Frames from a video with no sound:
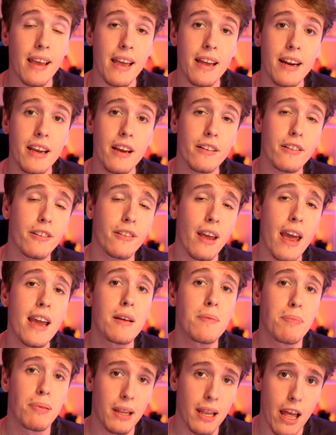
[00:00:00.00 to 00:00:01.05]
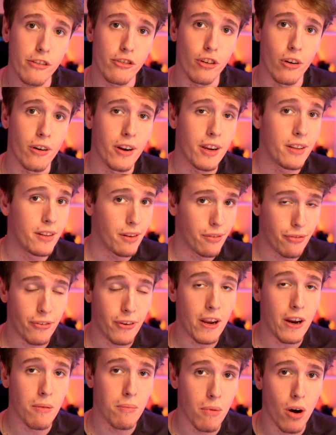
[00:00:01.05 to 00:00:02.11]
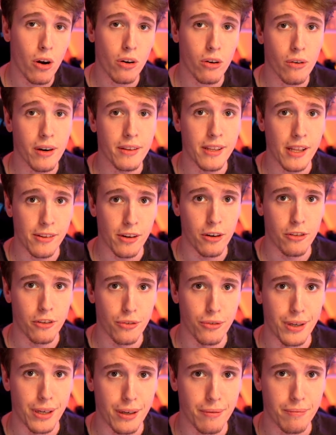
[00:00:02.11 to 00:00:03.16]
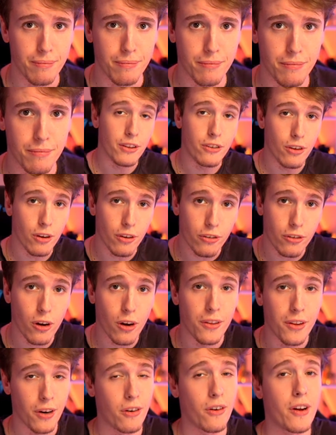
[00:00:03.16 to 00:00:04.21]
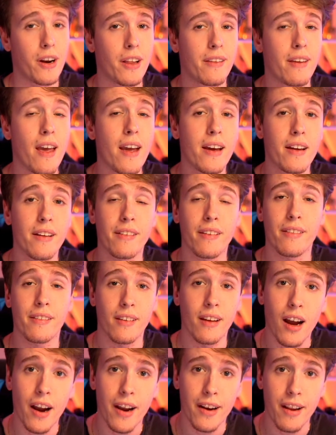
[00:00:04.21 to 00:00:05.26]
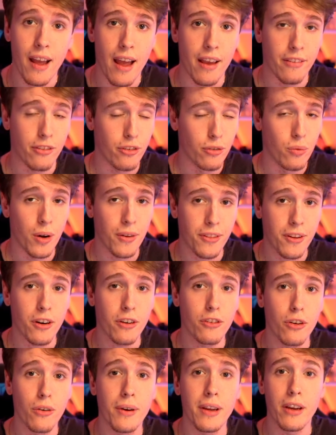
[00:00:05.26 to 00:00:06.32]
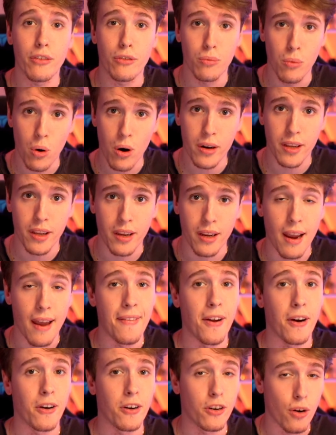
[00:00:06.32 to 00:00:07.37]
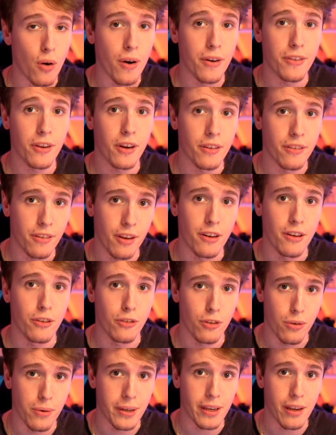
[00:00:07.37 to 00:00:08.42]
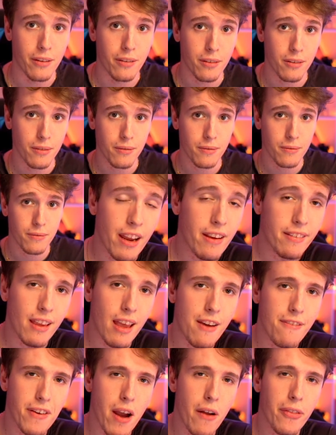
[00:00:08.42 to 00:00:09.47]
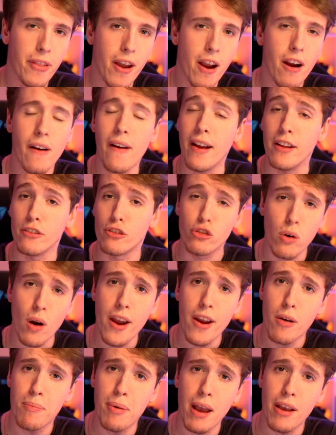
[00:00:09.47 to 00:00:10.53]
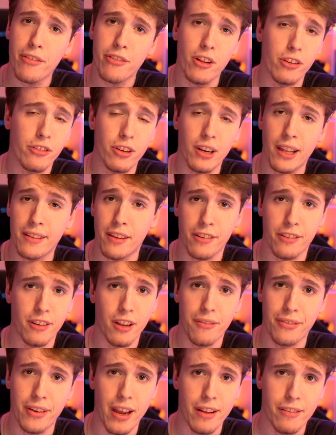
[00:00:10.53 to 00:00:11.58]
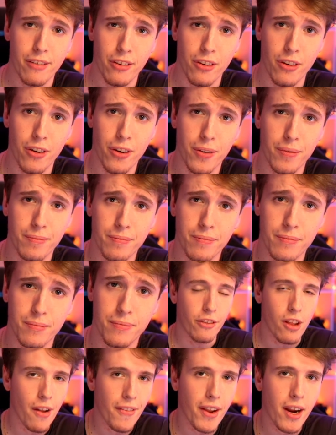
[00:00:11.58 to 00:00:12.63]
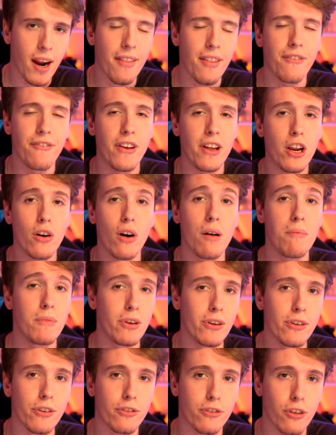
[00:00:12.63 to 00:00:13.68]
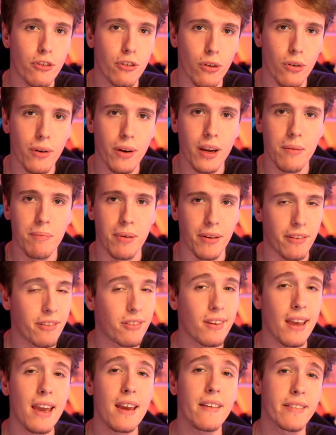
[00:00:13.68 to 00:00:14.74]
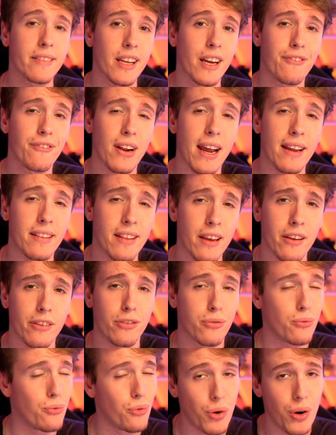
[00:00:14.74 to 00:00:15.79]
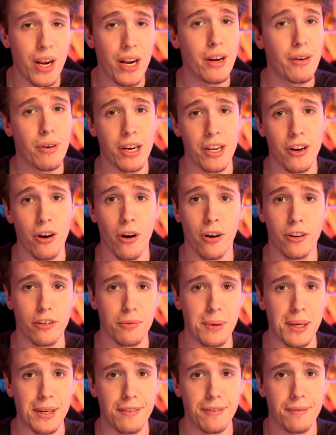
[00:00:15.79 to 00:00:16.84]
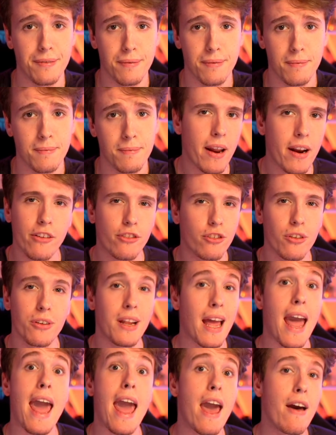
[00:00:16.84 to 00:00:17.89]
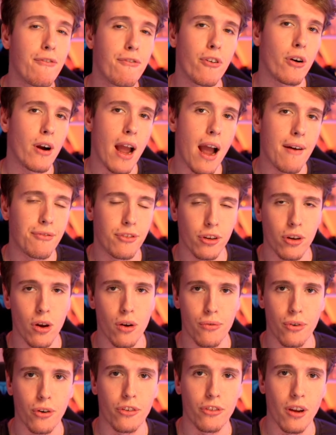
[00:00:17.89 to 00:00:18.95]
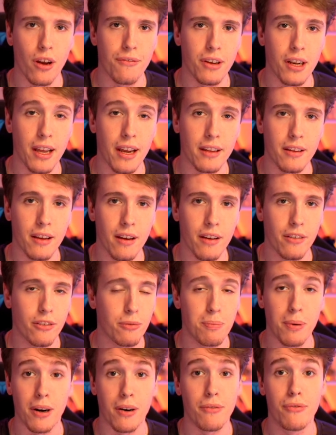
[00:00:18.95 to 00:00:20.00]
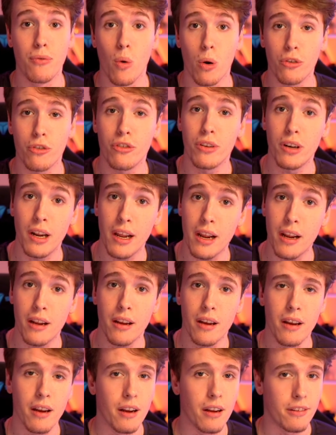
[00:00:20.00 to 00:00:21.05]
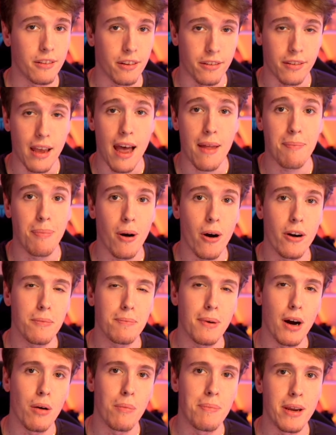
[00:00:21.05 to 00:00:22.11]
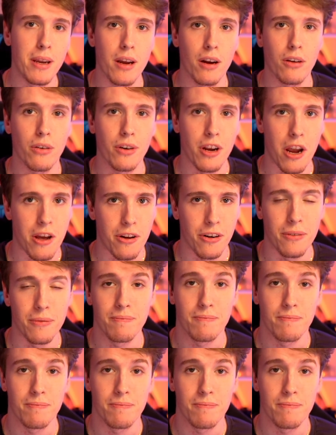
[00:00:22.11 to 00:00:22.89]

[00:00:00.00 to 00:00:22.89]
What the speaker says: idiots take pleasure in the fear-mongering that they're doing. If you do so, they're going to take it as a sign as to what they're doing is working and they're going to continue doing it. Stay safe out there and try your best not to let this stuff get to you. This is not the kind of video I'm used to doing, but seeing stuff like this really, really irks me. Nobody should ever have to go through something like this, but unfortunately, it's the sad part about being a creator.